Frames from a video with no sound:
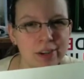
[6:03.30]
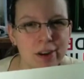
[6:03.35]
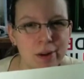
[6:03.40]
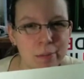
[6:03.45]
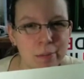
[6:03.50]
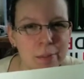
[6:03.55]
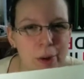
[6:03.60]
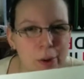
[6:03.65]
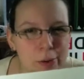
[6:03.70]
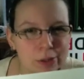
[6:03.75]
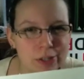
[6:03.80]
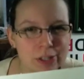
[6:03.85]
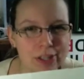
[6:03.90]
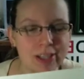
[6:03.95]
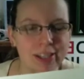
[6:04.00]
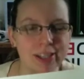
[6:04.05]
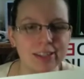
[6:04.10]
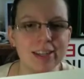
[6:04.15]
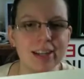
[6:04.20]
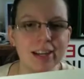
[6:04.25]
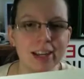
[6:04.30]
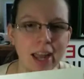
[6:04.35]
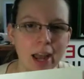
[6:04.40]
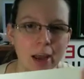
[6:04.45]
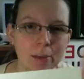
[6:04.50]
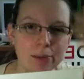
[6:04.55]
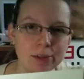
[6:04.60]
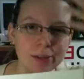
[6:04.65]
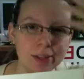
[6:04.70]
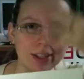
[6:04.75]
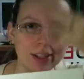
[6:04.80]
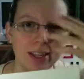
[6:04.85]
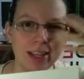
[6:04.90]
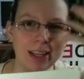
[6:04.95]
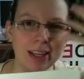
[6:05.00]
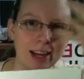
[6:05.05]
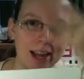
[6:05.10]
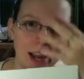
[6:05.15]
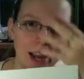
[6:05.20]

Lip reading: an emotion. It's not capturing like an